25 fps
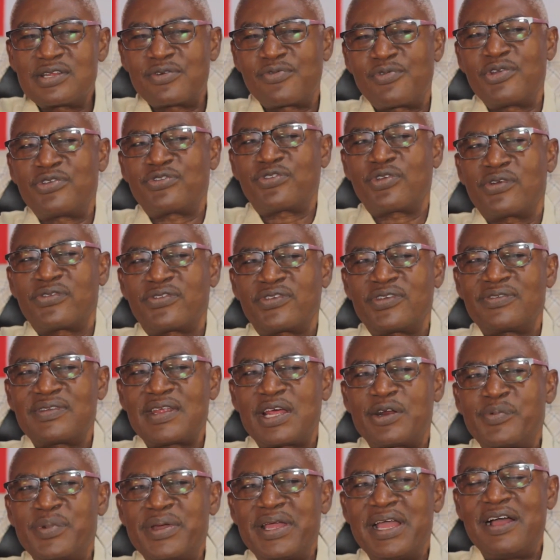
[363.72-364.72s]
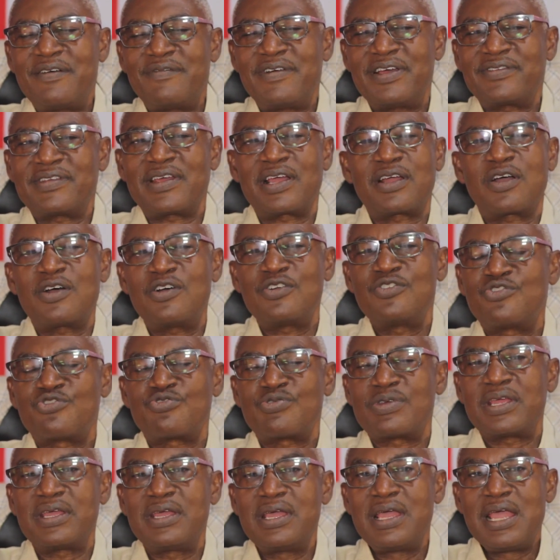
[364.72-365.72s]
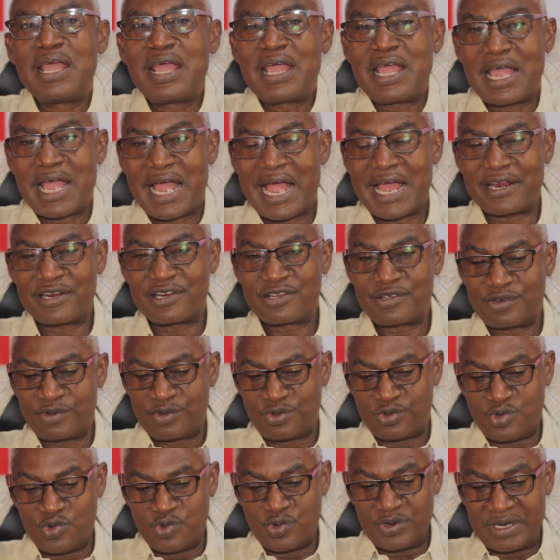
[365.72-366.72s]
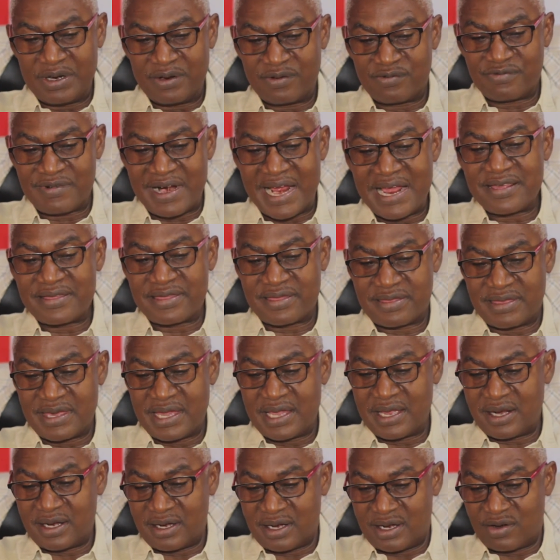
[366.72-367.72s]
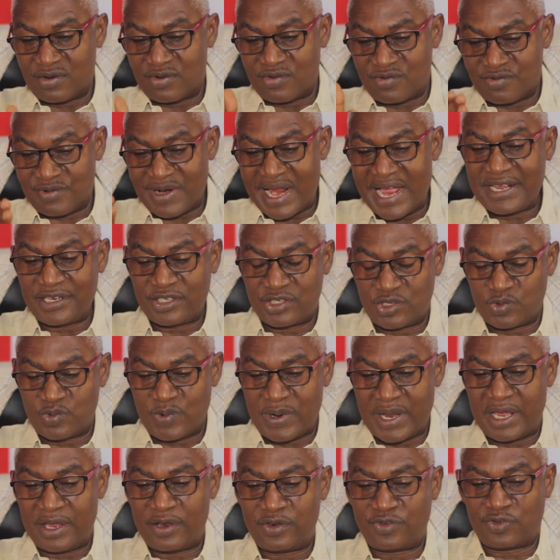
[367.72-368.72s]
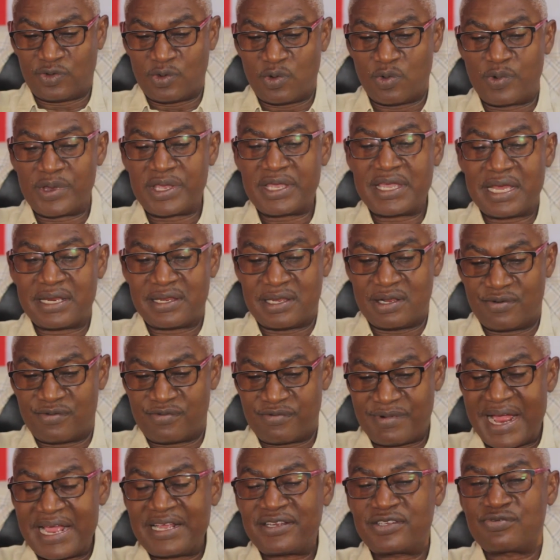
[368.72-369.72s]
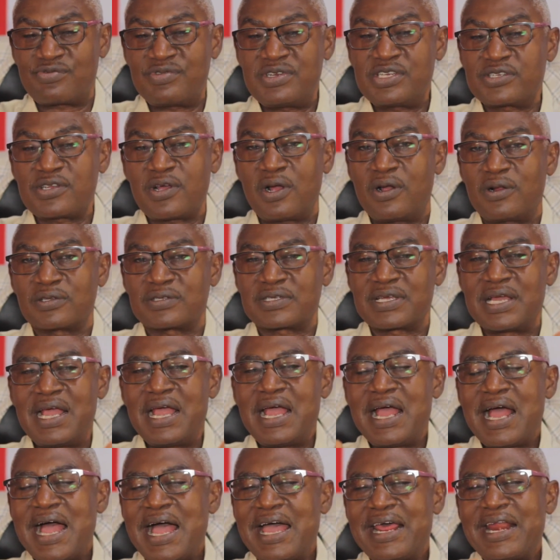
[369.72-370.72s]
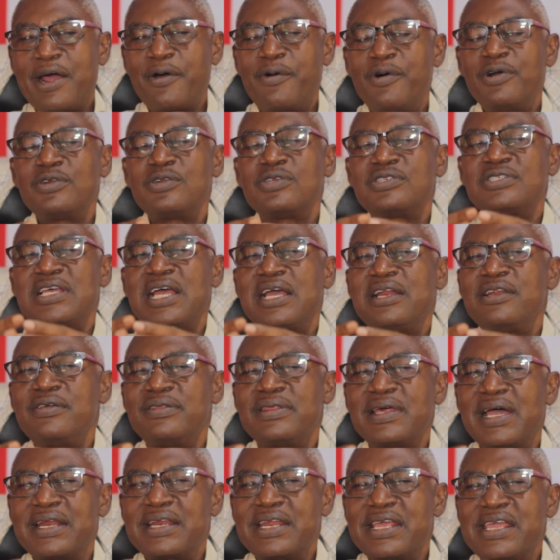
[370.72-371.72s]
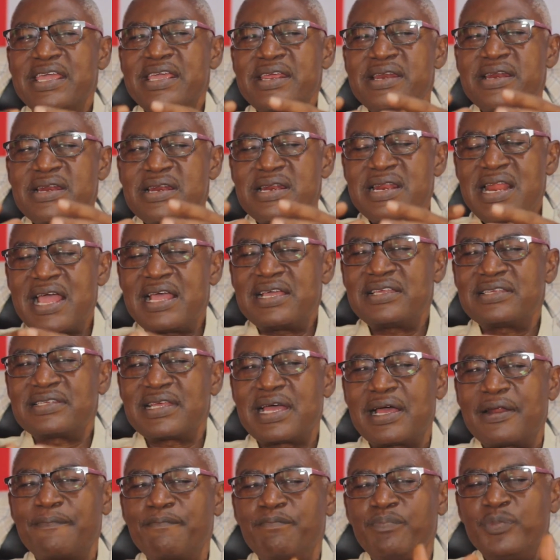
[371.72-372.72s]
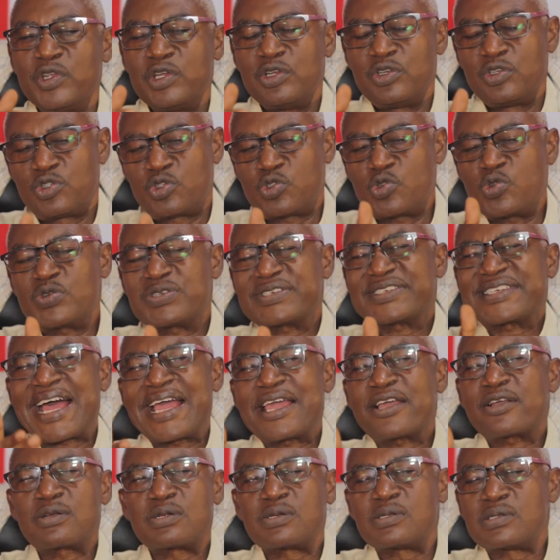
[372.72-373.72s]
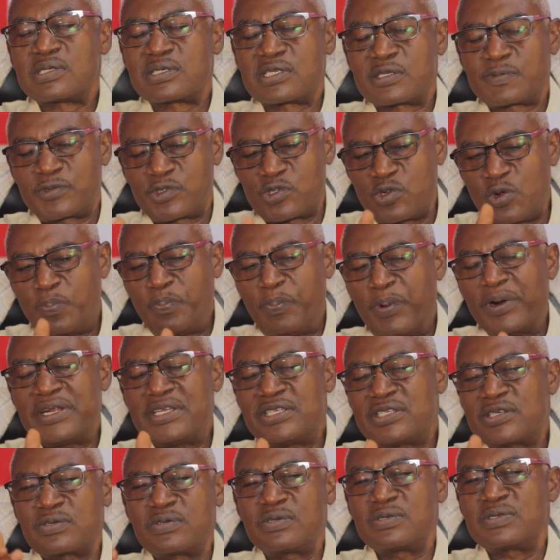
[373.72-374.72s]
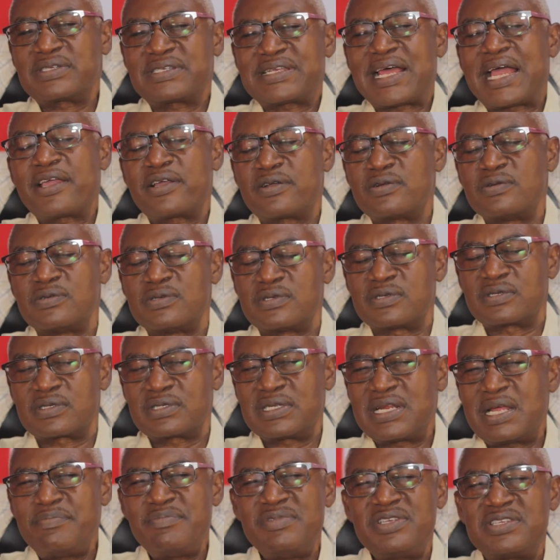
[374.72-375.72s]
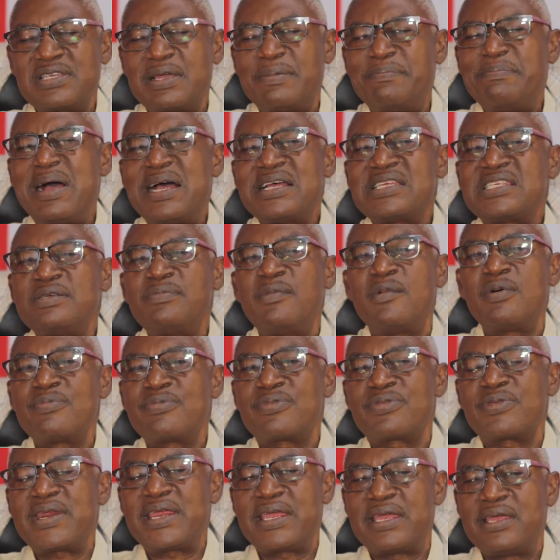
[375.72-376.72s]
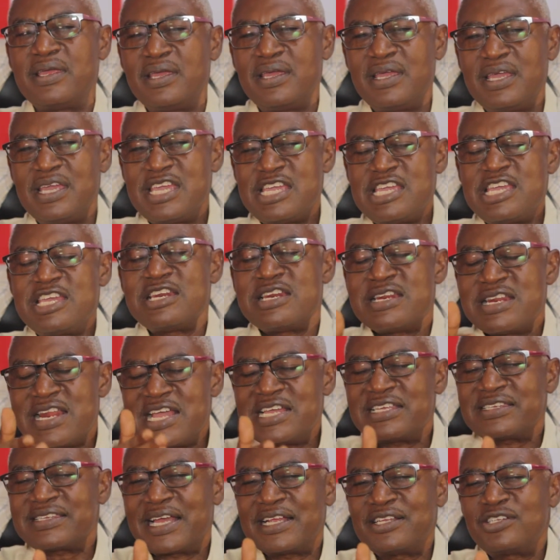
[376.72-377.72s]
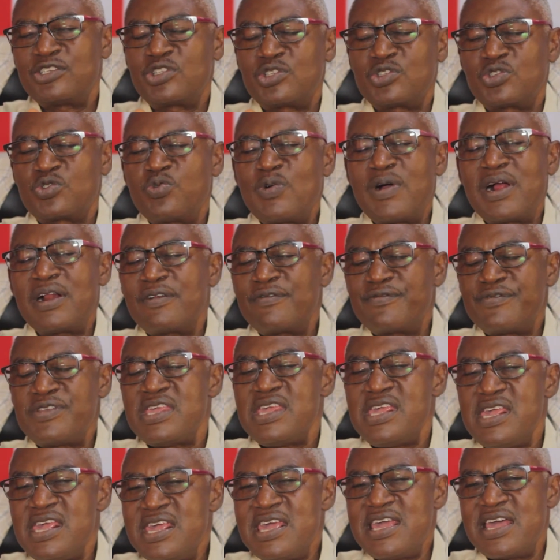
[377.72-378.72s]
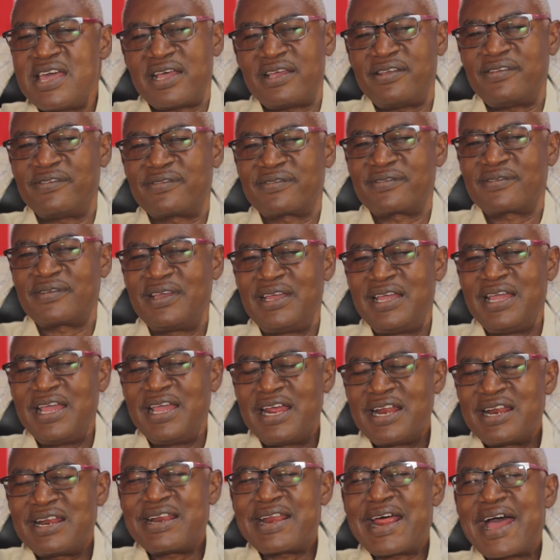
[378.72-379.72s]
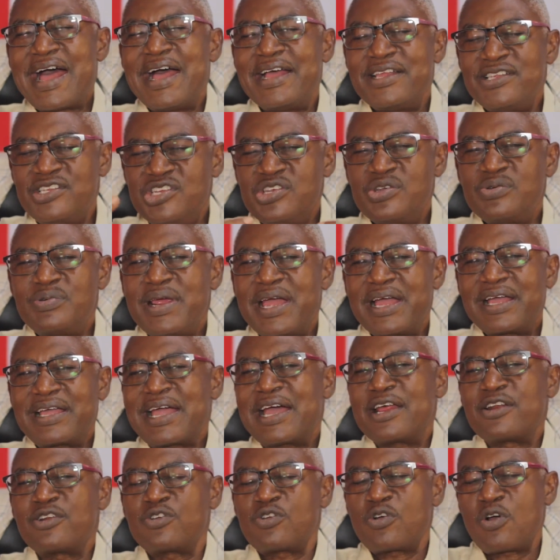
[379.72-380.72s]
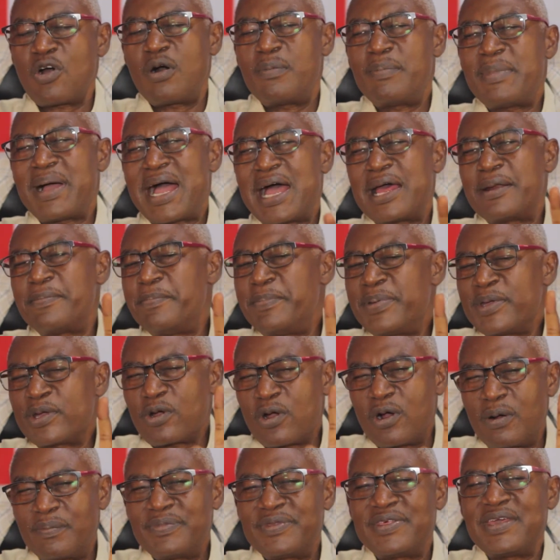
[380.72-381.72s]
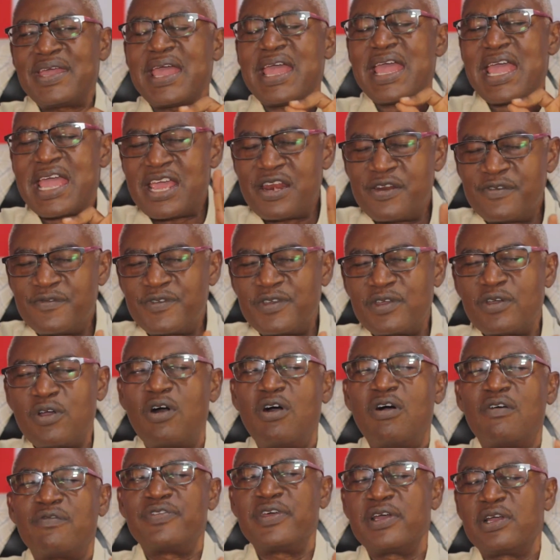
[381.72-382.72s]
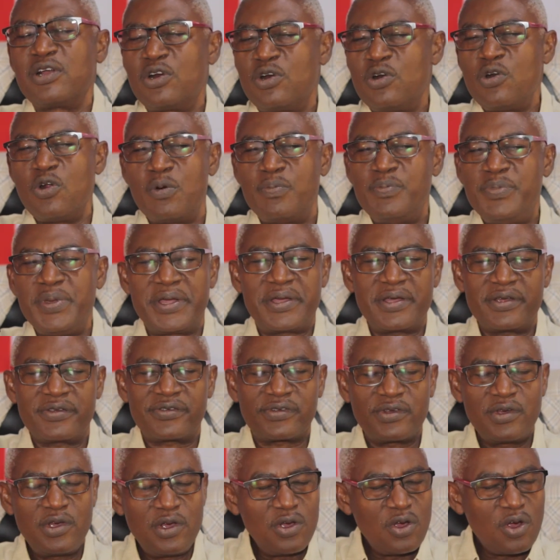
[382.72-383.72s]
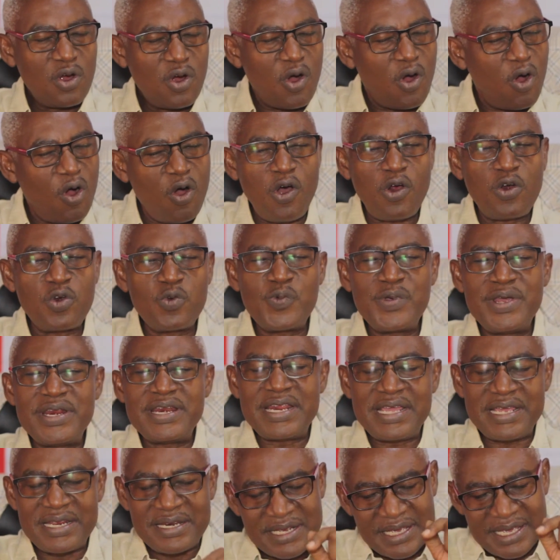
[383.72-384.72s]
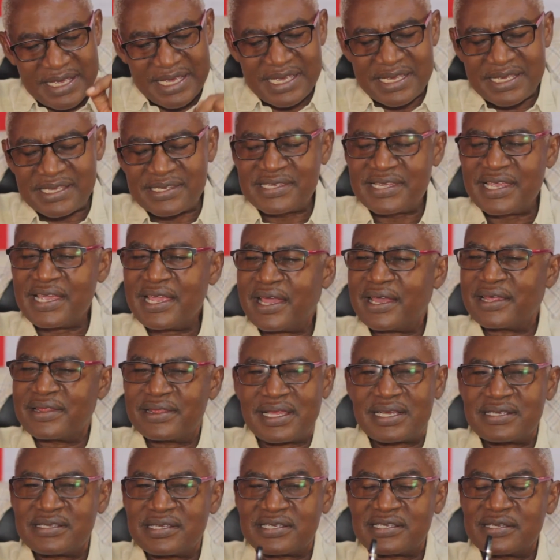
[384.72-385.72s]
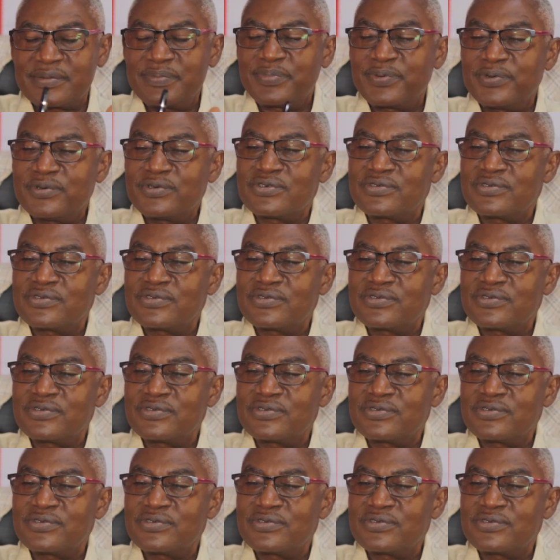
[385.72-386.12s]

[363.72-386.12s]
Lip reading: the resources that we have as a country and do the right thing the right way, so we get the right result. And I want to tell you that in less than two political cycles, let me say maximum three, in less than 12 years, Nigeria can come and become the envy of the globe, because all we need is here, and that's the simple